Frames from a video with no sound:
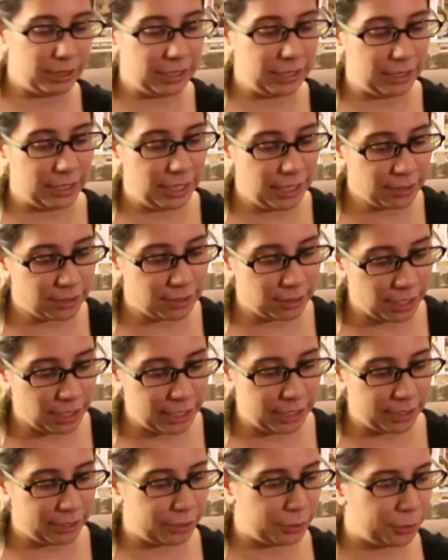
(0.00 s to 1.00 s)
the next
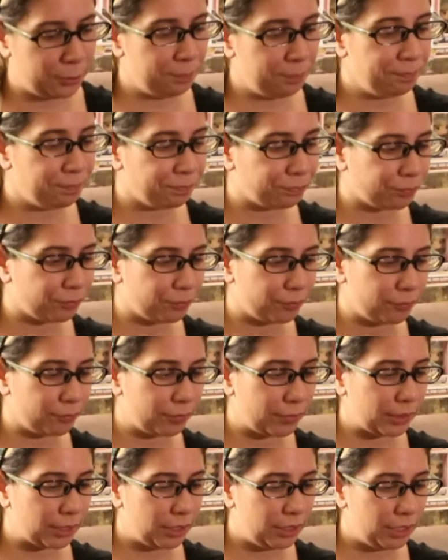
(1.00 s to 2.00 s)
item
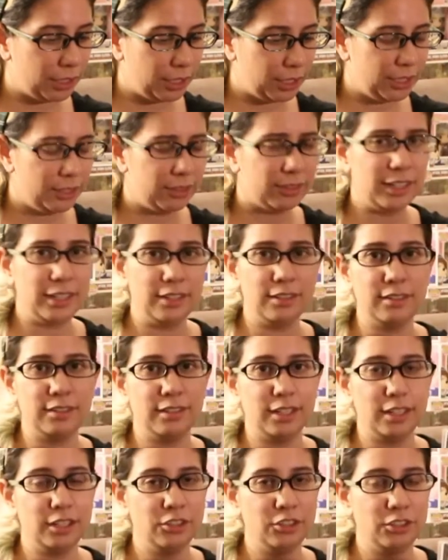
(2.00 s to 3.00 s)
is a
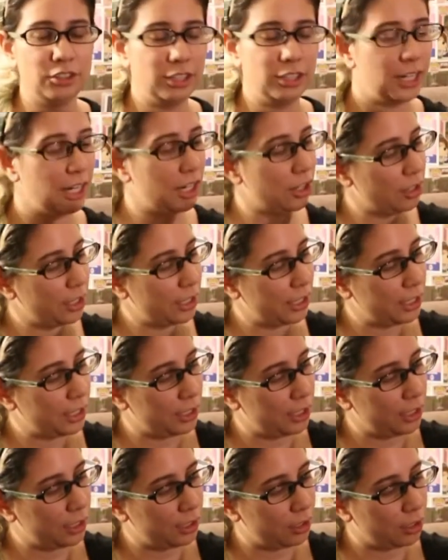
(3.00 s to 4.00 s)

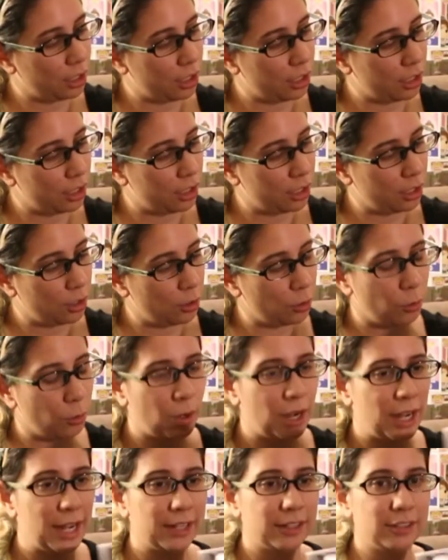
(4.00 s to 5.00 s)
stationery uh,
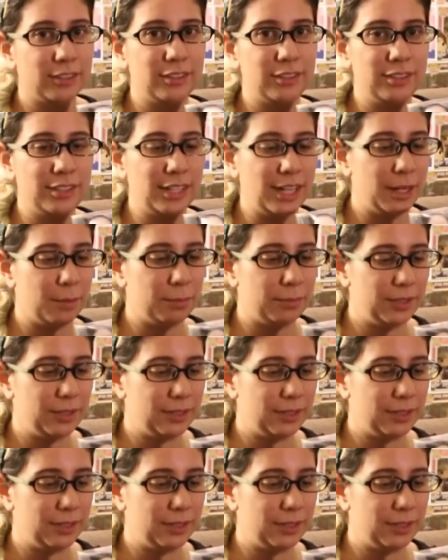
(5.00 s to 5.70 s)
wax stamp